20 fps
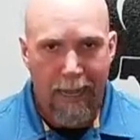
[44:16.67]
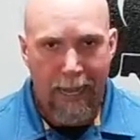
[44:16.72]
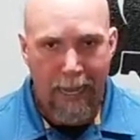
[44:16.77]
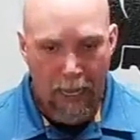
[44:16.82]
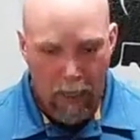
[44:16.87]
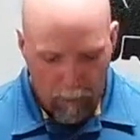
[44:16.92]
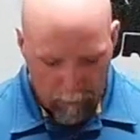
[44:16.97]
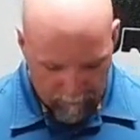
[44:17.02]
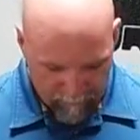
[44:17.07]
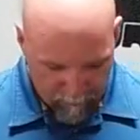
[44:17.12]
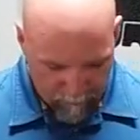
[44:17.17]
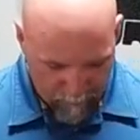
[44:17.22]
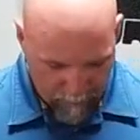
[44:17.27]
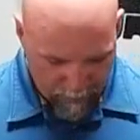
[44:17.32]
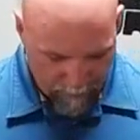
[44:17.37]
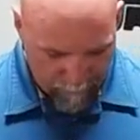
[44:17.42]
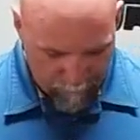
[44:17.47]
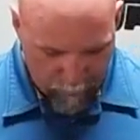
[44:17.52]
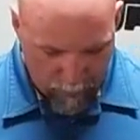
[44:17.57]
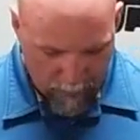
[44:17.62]
out from my
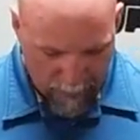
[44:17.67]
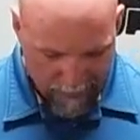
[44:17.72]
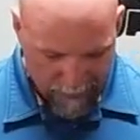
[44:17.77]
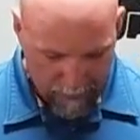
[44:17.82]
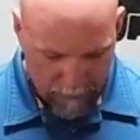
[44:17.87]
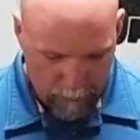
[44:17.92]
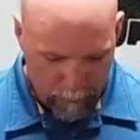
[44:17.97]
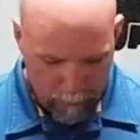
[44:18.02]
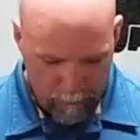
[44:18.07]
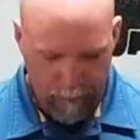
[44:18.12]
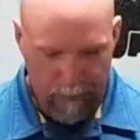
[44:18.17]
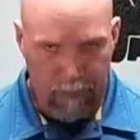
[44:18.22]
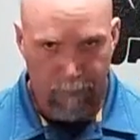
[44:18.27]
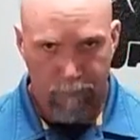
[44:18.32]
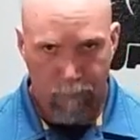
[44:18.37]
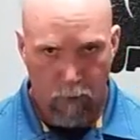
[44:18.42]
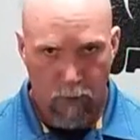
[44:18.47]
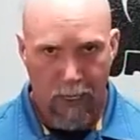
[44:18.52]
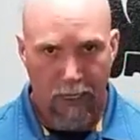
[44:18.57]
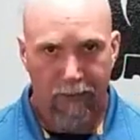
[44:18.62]
body a little bit,
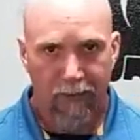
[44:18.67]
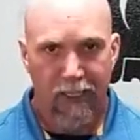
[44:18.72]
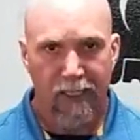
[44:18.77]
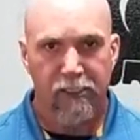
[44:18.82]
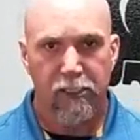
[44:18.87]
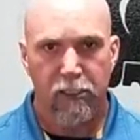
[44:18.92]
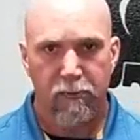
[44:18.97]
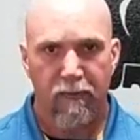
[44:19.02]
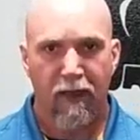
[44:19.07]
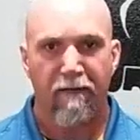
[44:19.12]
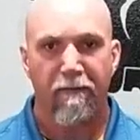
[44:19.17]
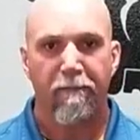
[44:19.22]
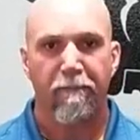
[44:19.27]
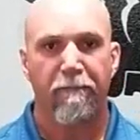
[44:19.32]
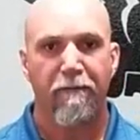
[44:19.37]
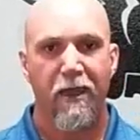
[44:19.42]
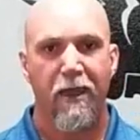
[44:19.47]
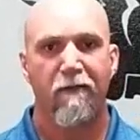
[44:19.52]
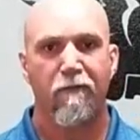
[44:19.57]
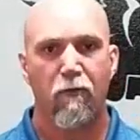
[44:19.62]
right? This is my
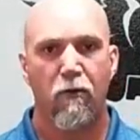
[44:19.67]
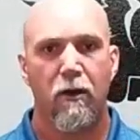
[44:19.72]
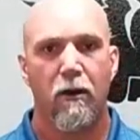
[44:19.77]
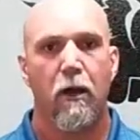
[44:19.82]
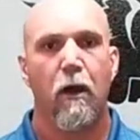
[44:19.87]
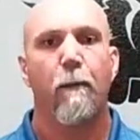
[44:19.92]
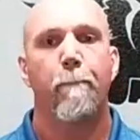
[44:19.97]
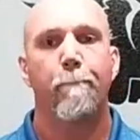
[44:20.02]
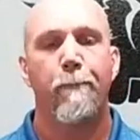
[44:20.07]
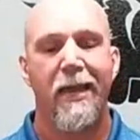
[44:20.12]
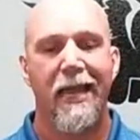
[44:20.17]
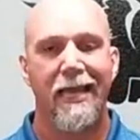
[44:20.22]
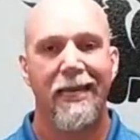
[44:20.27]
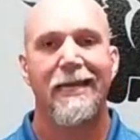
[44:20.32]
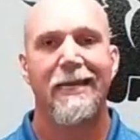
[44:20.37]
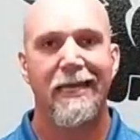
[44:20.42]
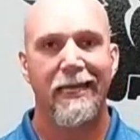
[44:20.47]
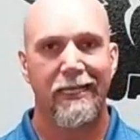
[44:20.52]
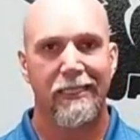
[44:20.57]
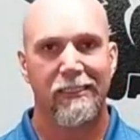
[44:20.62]
favorite
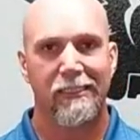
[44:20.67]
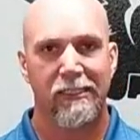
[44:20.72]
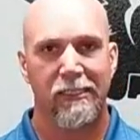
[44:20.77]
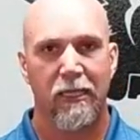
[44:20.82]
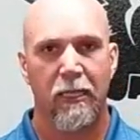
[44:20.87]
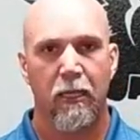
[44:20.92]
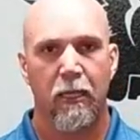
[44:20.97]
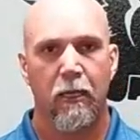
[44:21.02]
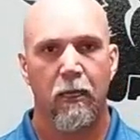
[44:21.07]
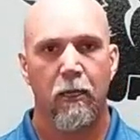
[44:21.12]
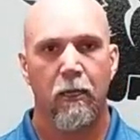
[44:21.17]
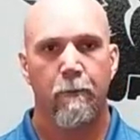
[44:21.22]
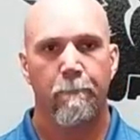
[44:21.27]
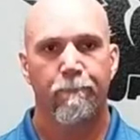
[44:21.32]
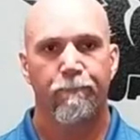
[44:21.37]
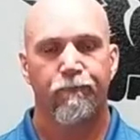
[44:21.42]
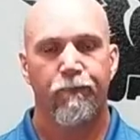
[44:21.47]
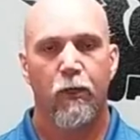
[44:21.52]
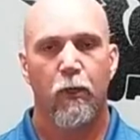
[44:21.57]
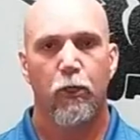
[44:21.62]
appendix
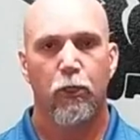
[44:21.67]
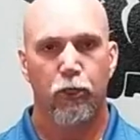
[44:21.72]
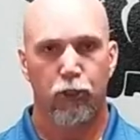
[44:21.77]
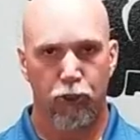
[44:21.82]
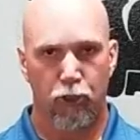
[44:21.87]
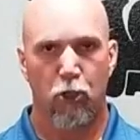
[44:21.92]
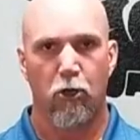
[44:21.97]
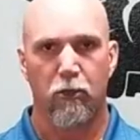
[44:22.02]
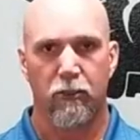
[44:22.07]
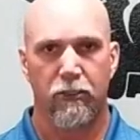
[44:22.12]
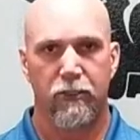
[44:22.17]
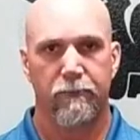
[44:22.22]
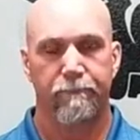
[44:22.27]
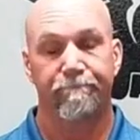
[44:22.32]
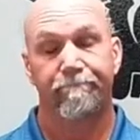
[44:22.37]
shirt.